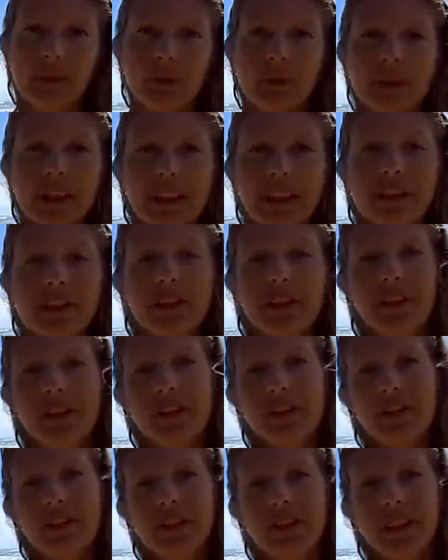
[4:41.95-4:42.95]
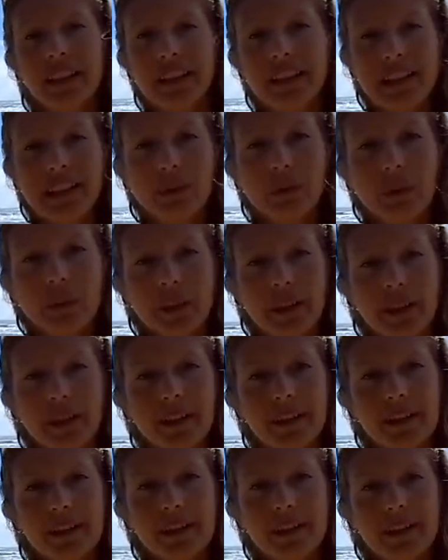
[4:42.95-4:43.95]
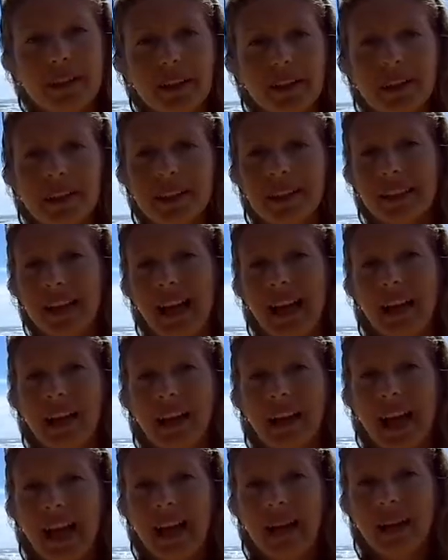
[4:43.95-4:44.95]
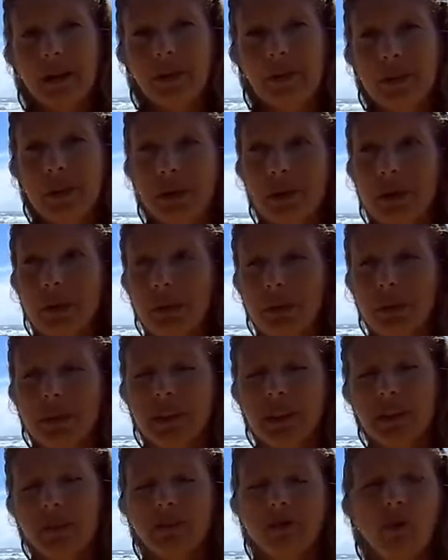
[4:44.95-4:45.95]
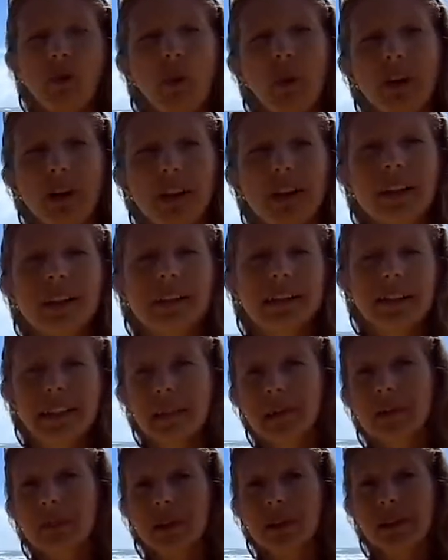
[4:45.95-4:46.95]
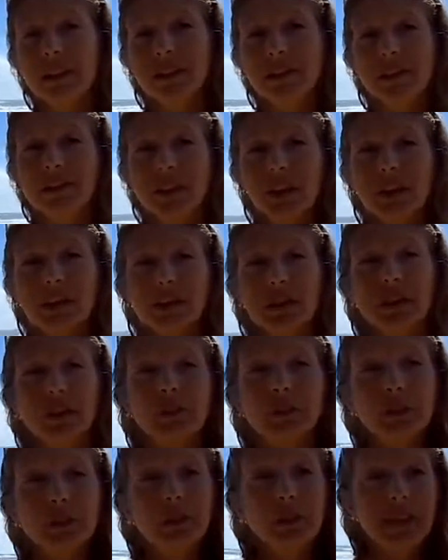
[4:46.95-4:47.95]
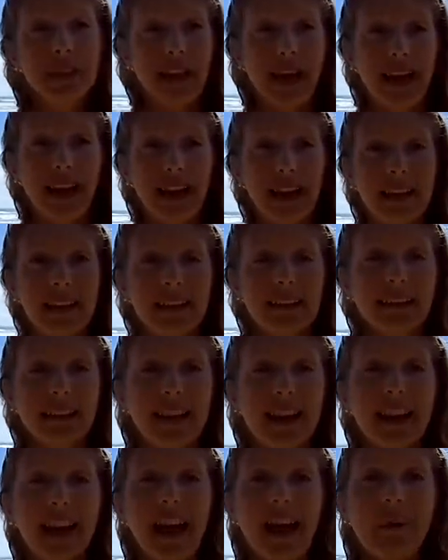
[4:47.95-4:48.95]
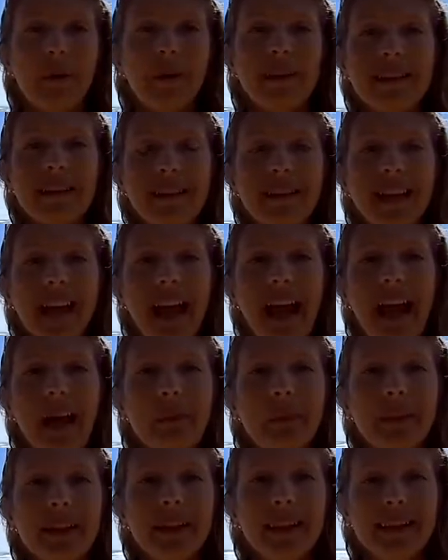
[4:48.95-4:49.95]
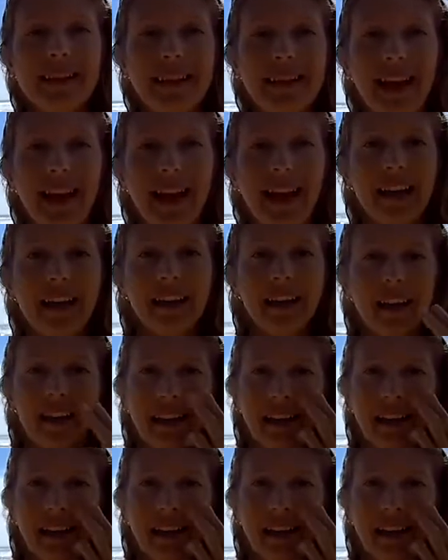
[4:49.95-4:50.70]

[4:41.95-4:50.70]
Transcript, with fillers: Research keywords, you can add, add up to, I believe, four keywords in your group tags. And what's gonna happen is that